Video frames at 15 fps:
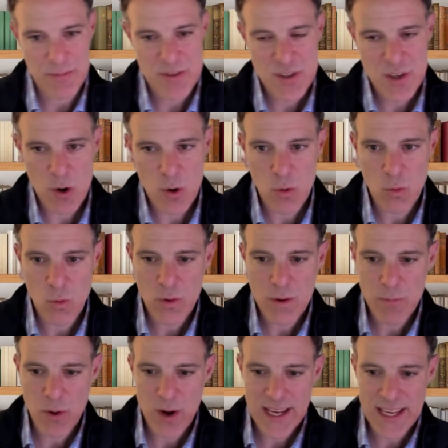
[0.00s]
So we
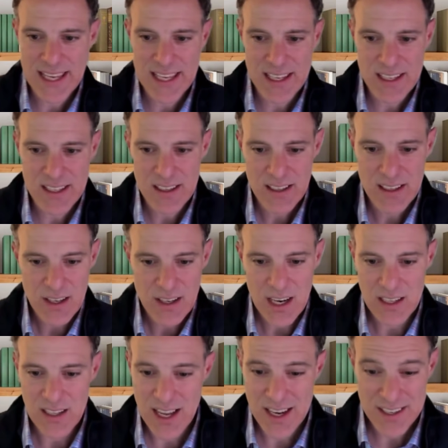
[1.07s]
bring in
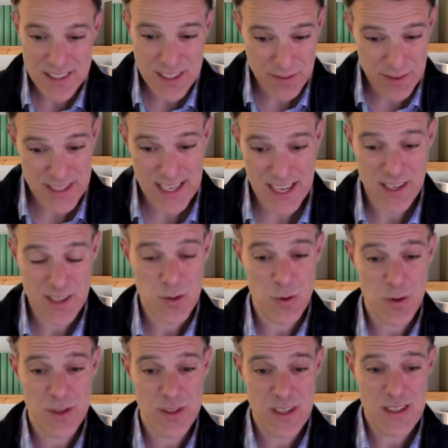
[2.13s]
a lot of different data
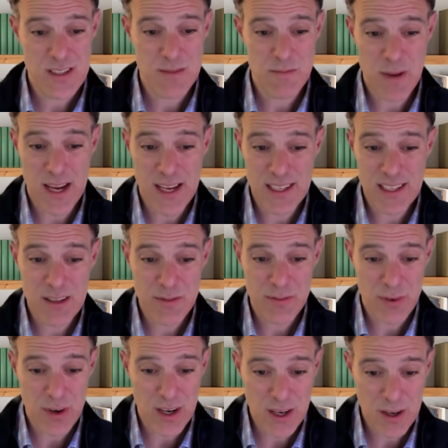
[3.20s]
sources, mainly
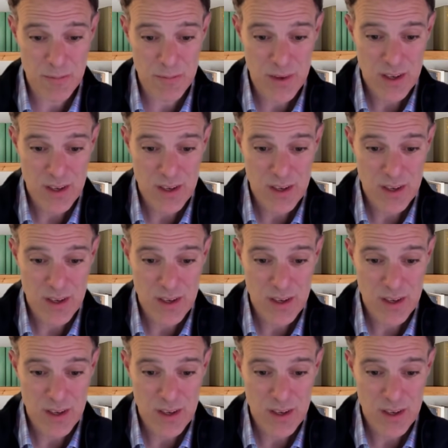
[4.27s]
from